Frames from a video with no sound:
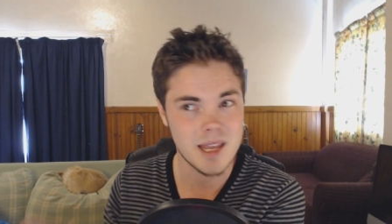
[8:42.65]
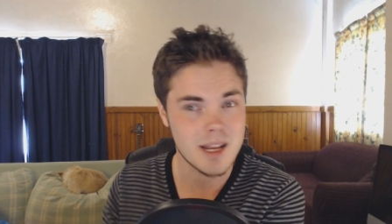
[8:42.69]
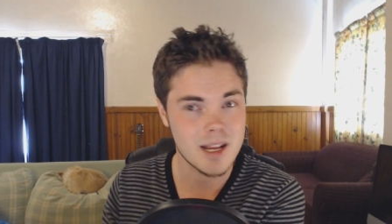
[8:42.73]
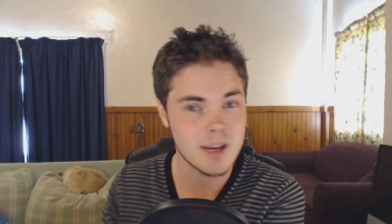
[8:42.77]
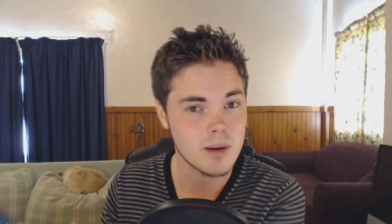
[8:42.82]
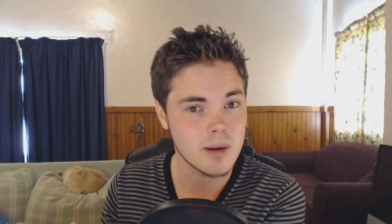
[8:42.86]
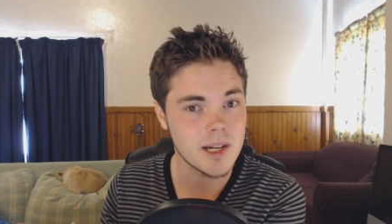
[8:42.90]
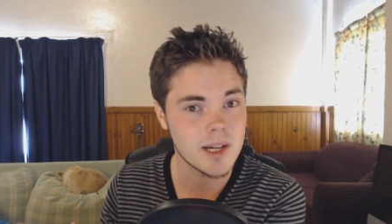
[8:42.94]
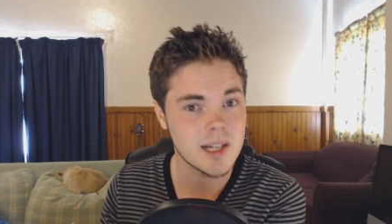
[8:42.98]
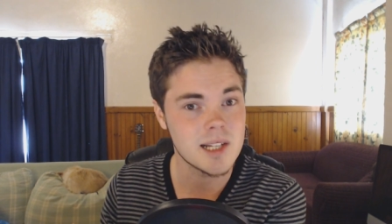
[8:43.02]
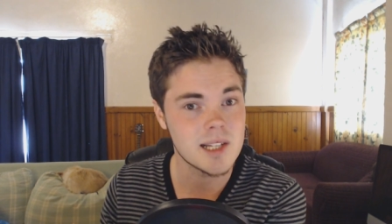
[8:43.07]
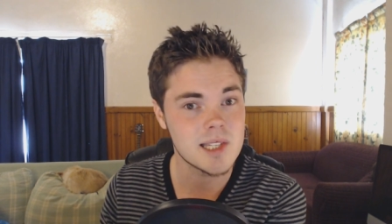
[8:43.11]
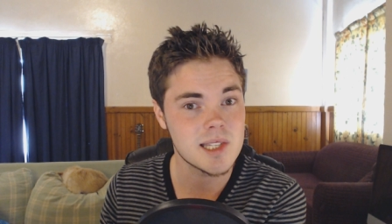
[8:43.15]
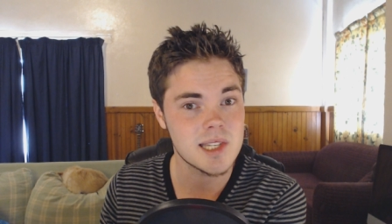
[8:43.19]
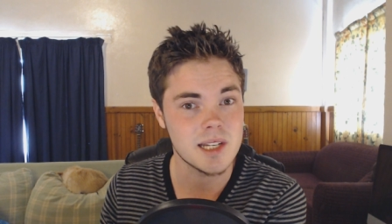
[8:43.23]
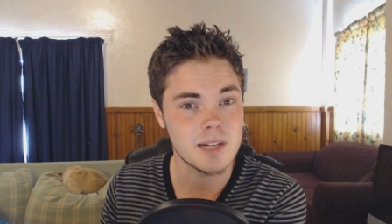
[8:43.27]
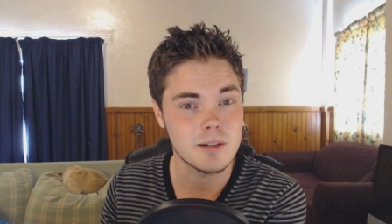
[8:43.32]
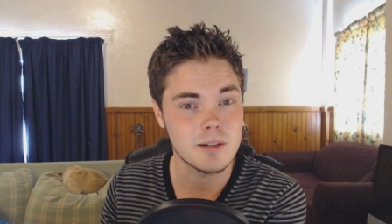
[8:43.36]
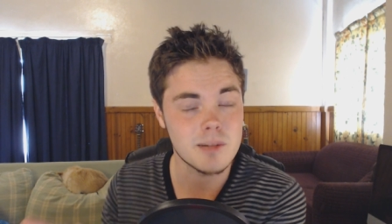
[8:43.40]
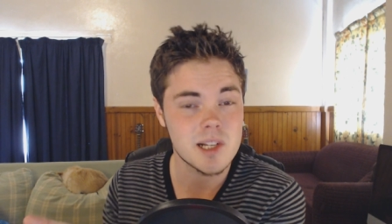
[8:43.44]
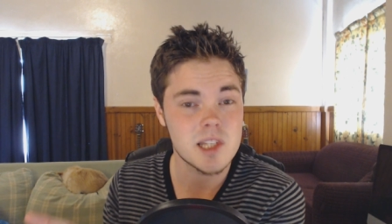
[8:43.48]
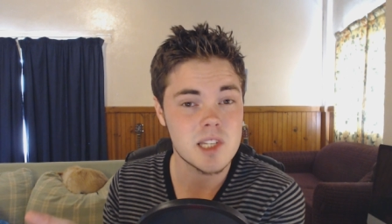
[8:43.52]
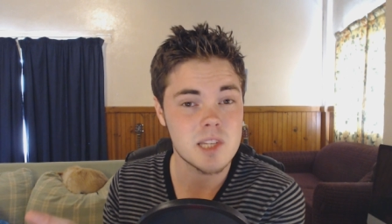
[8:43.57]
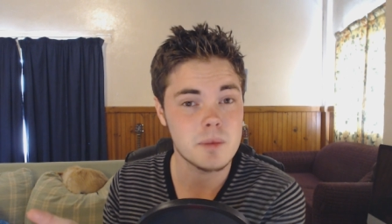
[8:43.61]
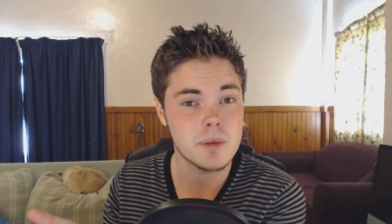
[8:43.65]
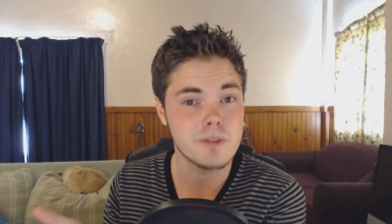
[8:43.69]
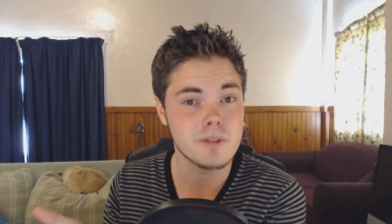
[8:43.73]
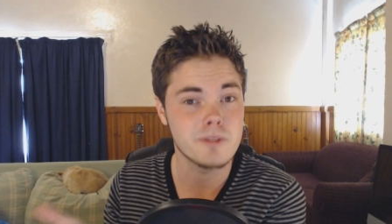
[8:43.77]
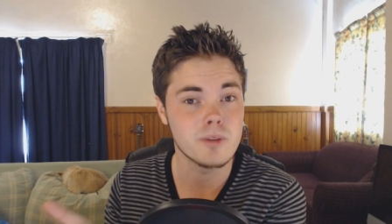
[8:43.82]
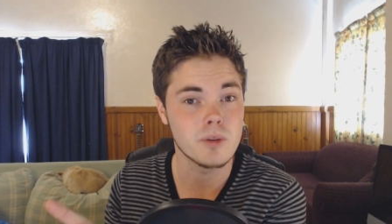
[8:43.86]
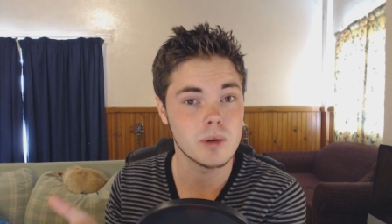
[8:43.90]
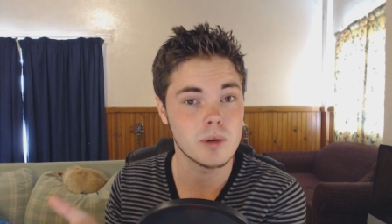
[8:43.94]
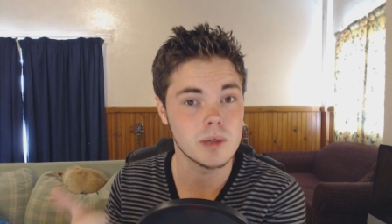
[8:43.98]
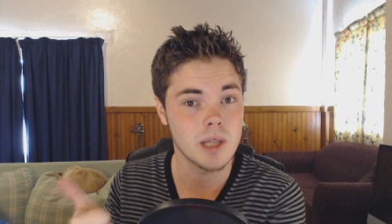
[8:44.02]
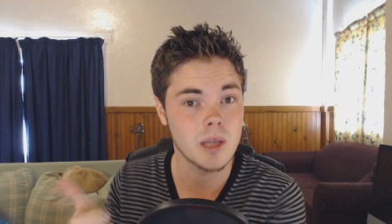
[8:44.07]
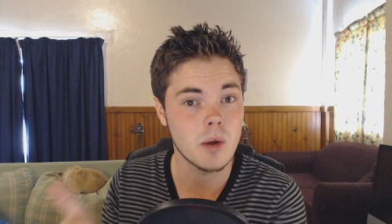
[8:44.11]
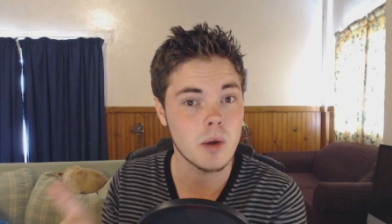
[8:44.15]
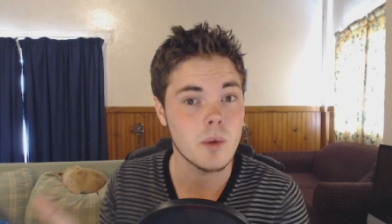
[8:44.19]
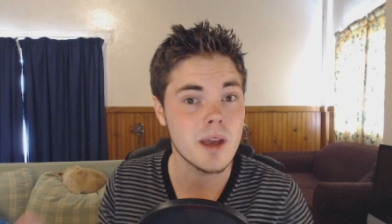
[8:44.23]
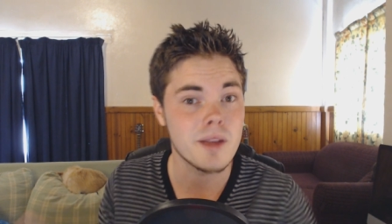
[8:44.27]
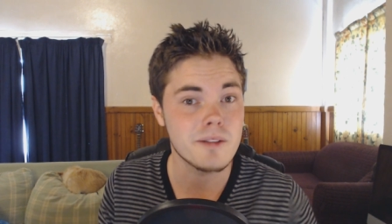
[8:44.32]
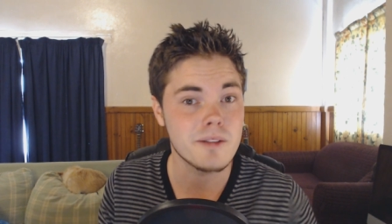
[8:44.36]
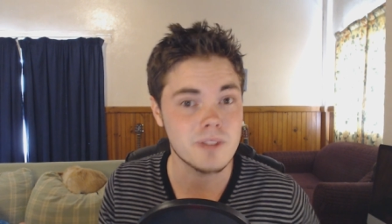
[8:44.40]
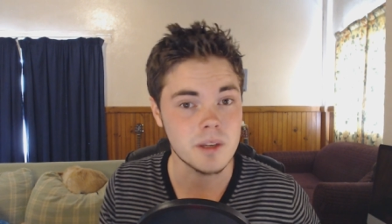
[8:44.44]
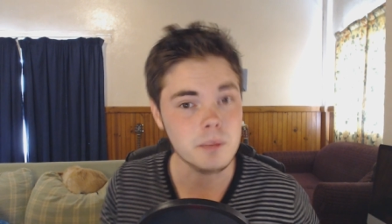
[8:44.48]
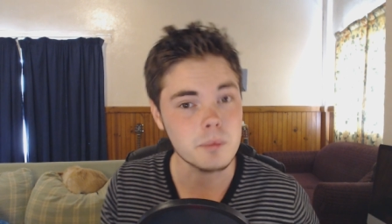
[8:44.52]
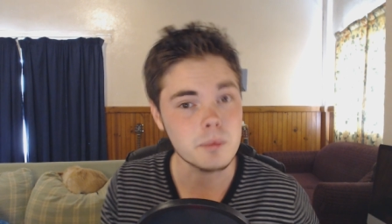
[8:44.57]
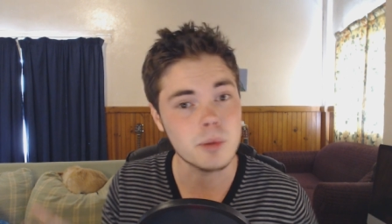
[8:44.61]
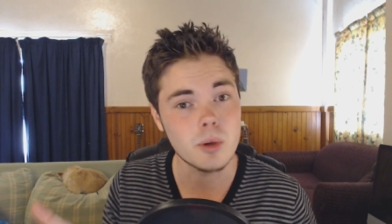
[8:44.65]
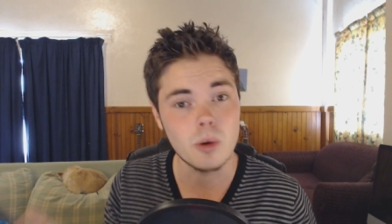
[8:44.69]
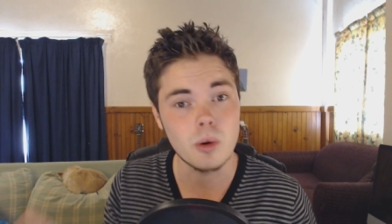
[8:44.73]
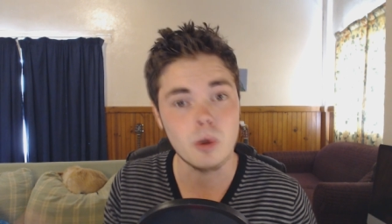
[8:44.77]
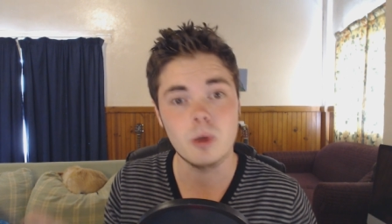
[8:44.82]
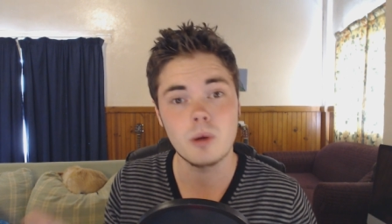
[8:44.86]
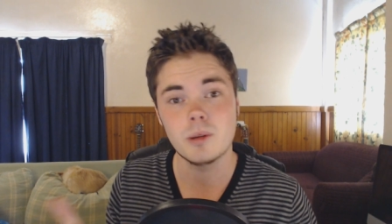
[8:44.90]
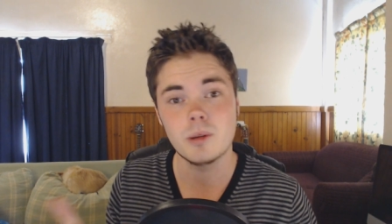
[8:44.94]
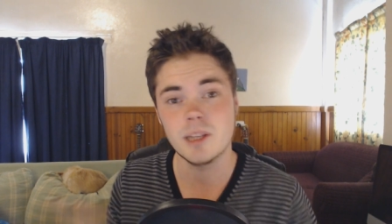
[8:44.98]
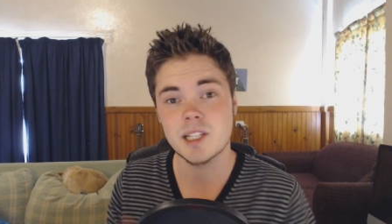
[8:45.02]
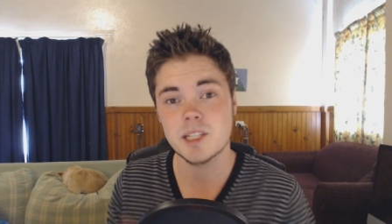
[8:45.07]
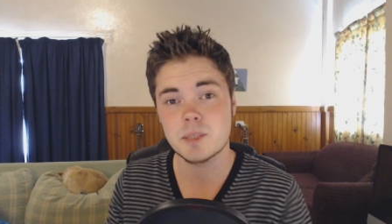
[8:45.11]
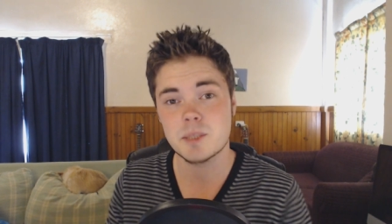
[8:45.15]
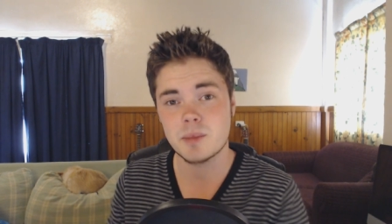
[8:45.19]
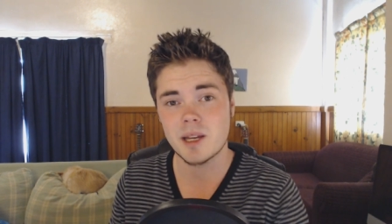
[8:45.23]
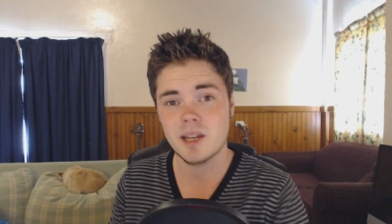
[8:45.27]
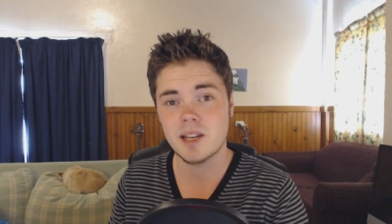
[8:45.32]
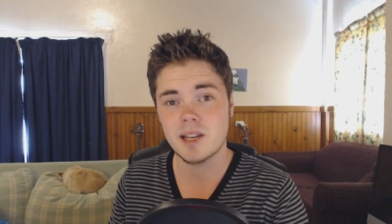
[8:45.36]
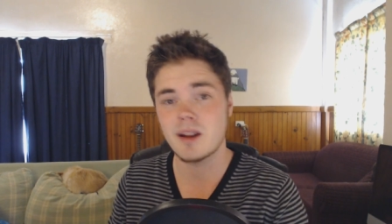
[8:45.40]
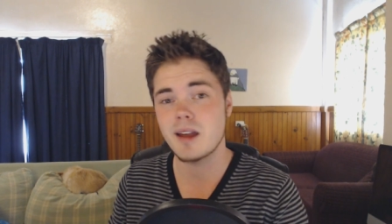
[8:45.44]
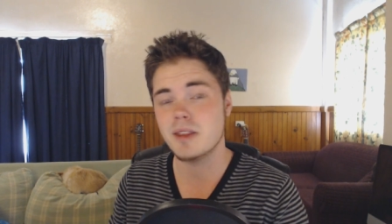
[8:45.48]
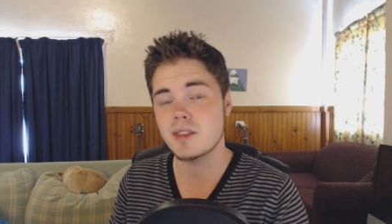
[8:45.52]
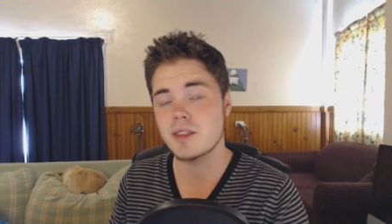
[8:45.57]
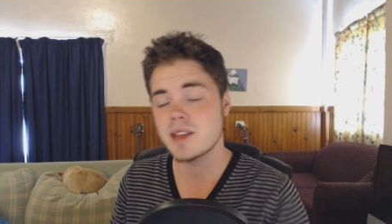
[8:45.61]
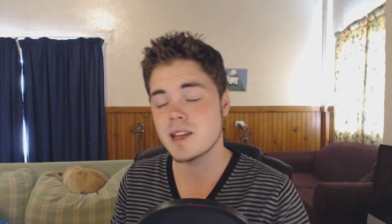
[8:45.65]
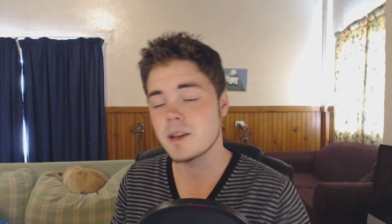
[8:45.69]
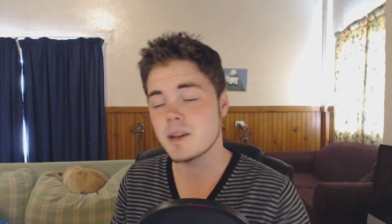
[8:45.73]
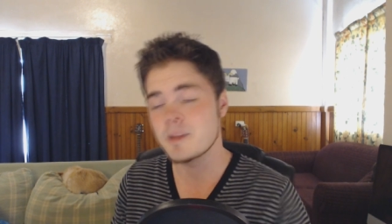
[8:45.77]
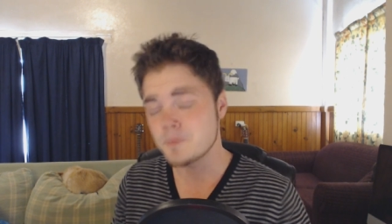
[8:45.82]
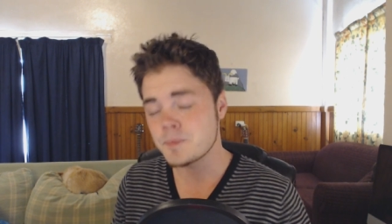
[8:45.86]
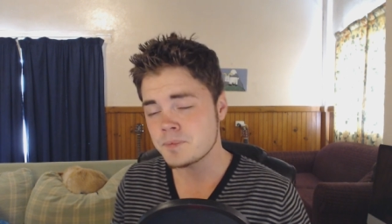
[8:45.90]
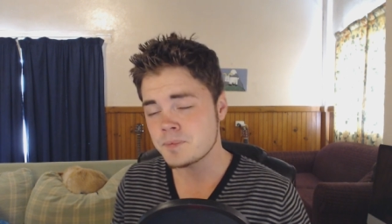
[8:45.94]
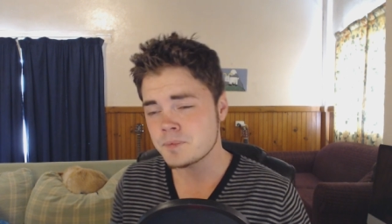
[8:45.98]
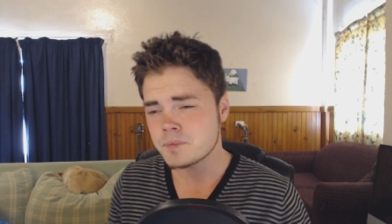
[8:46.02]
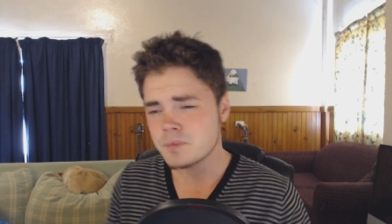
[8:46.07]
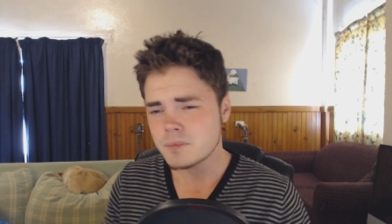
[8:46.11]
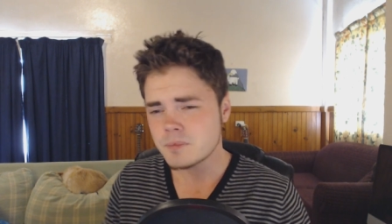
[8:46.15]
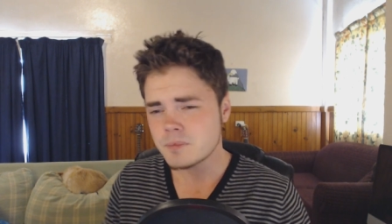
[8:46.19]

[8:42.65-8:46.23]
ingredients in a recipe for a low-effort, poor Let's Play, I think.